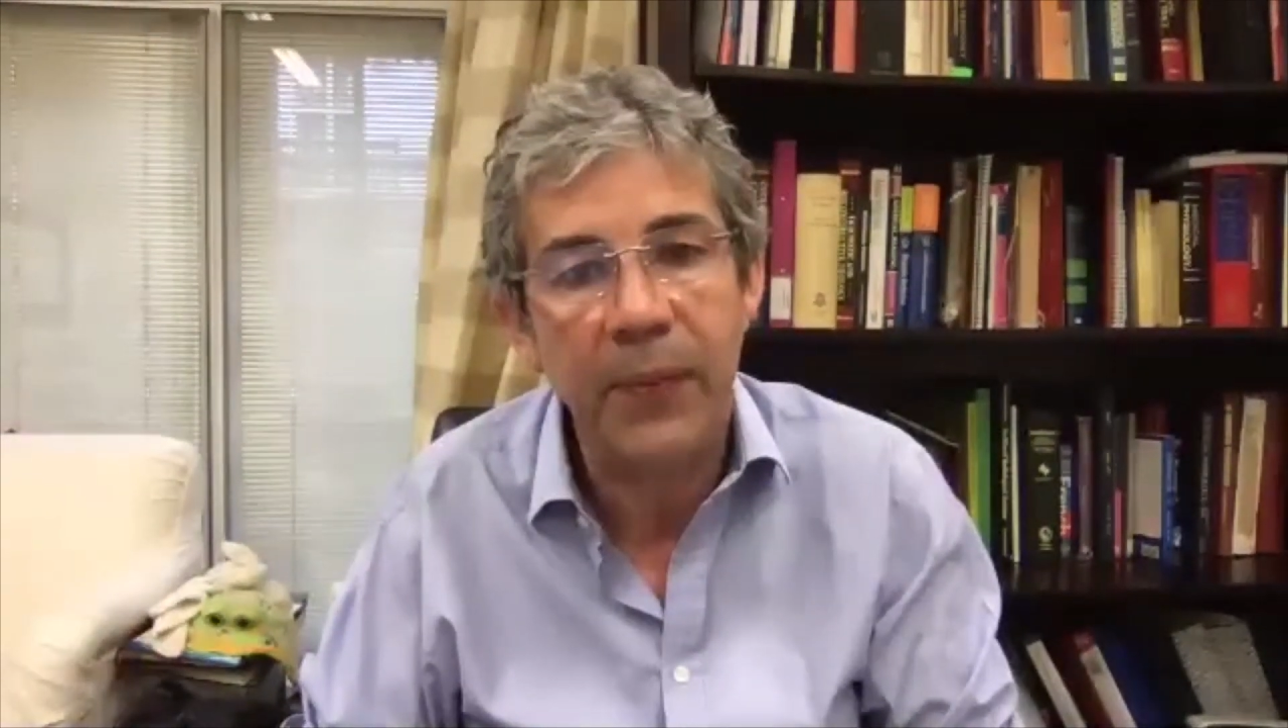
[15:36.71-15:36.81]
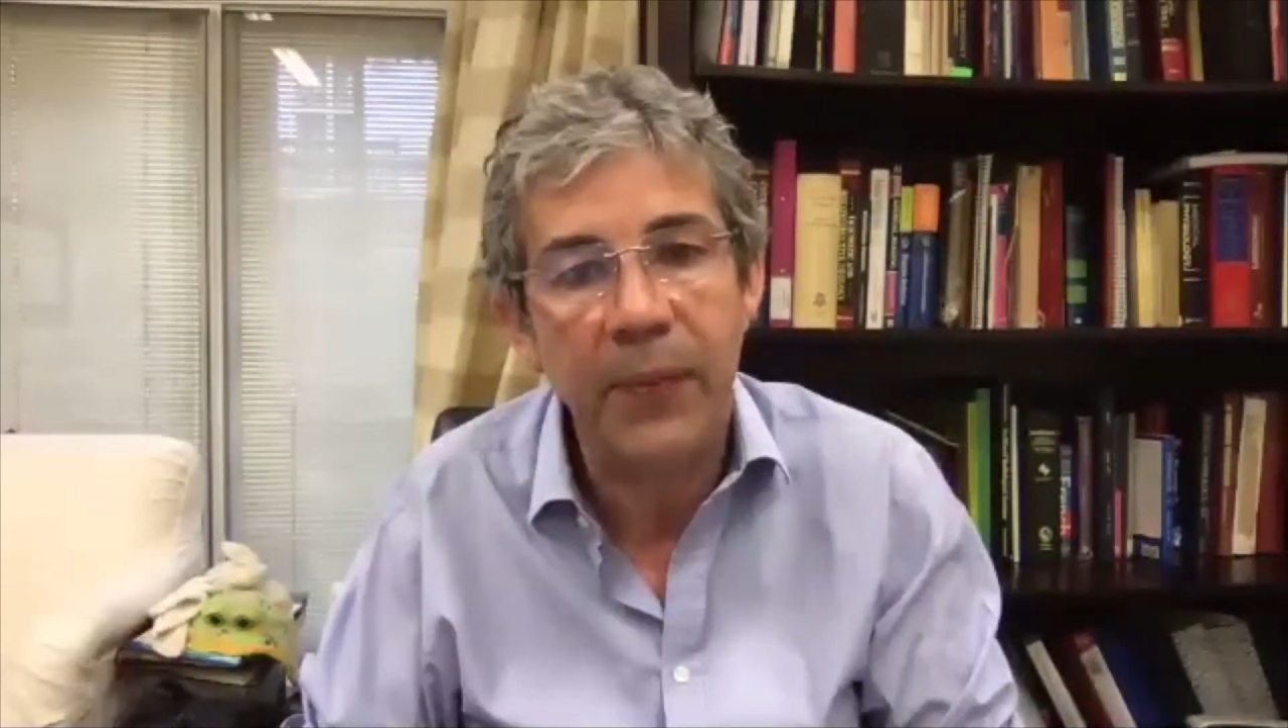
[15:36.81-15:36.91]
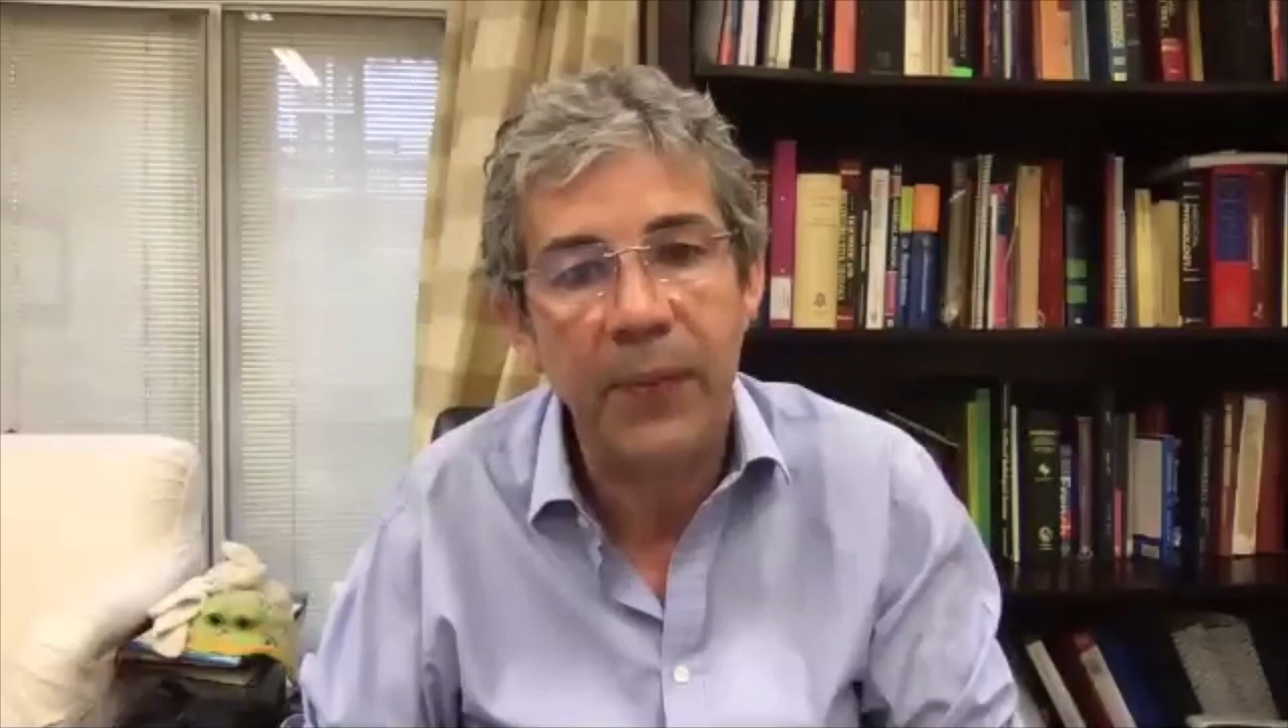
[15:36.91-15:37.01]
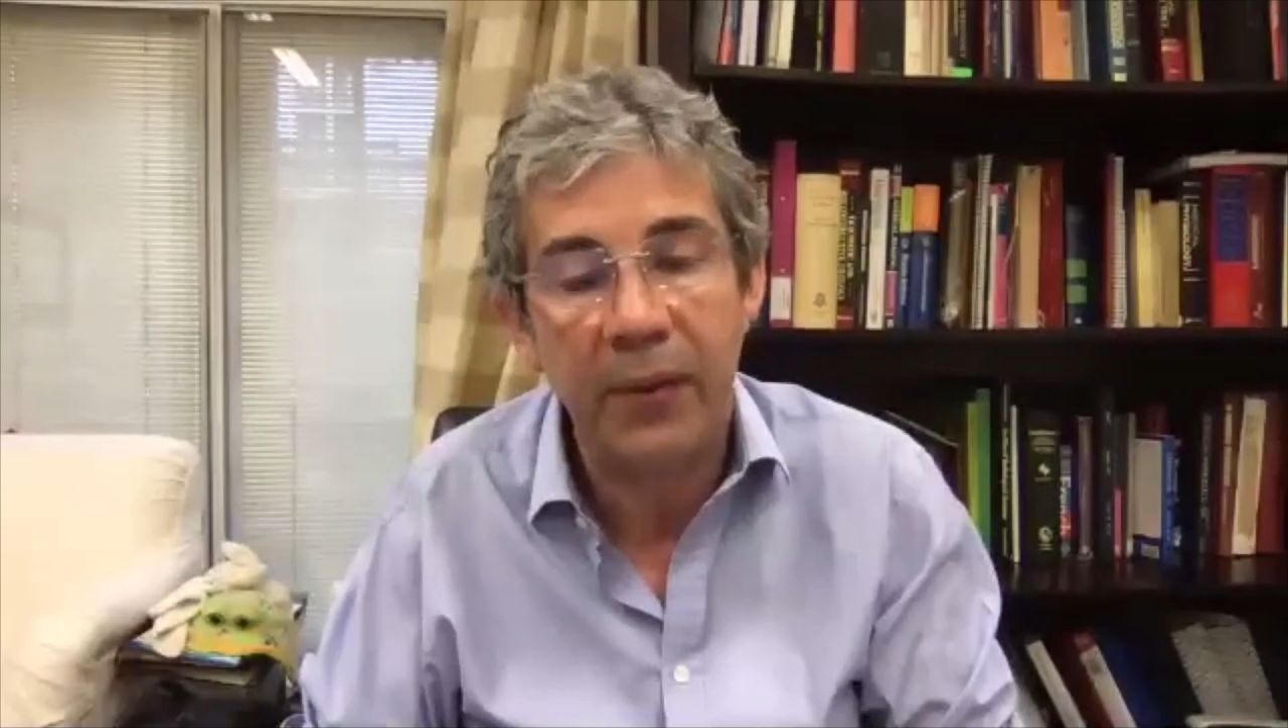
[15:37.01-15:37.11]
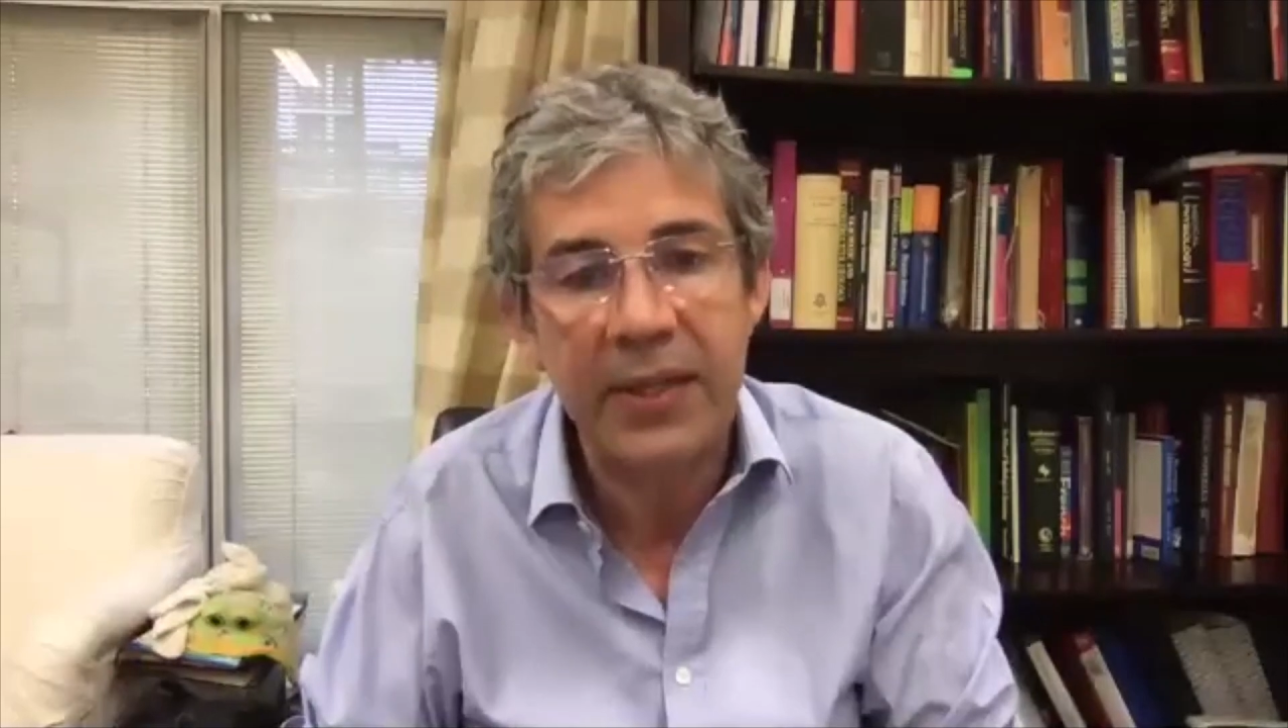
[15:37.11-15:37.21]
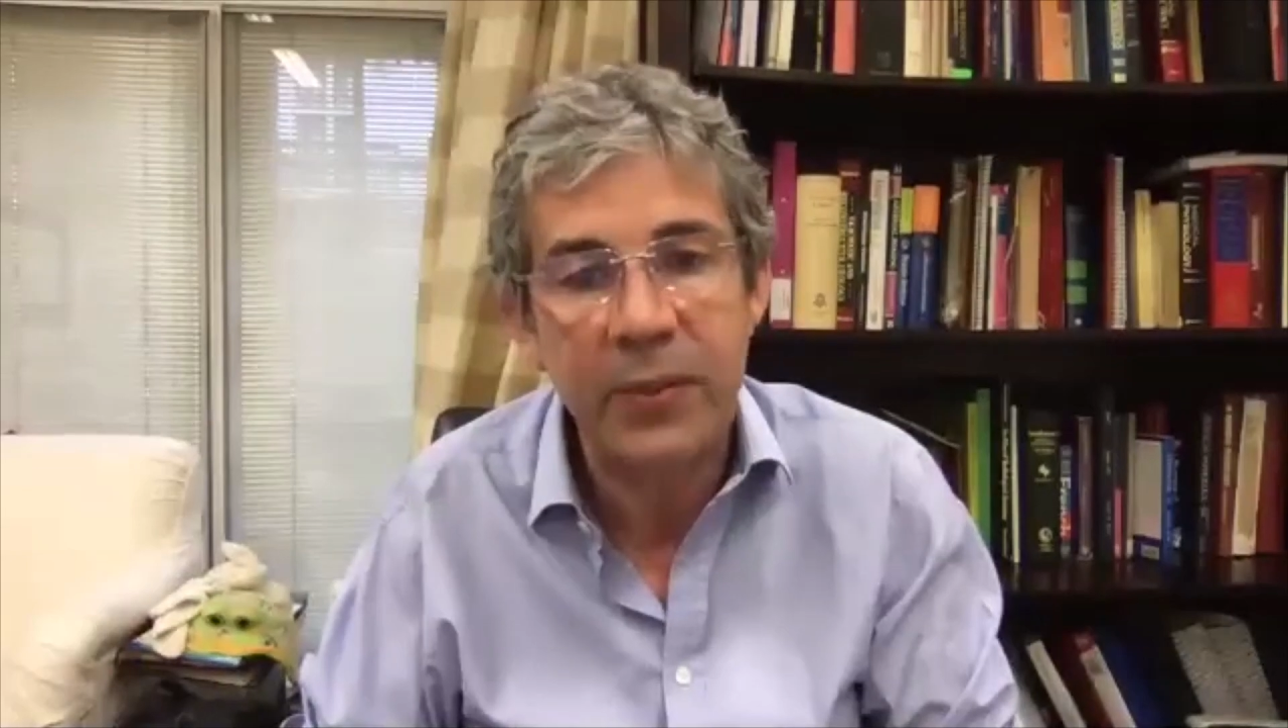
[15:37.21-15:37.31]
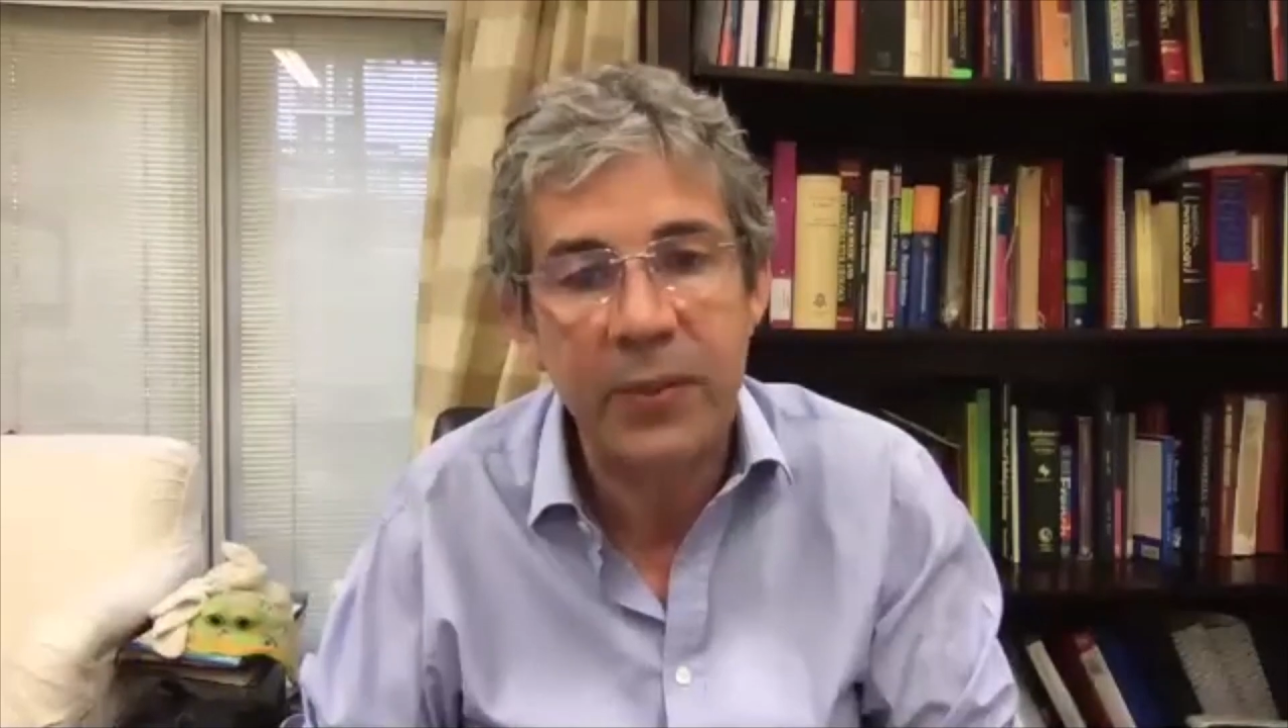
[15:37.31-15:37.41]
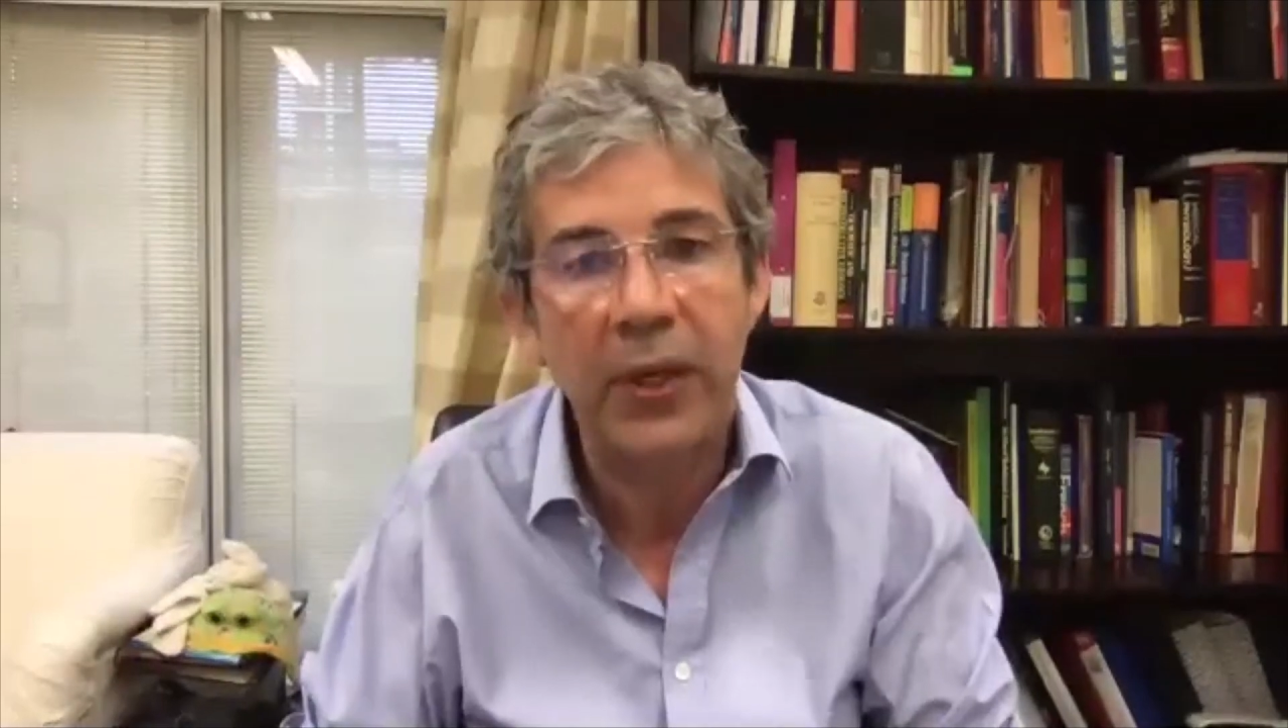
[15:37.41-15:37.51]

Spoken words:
But let's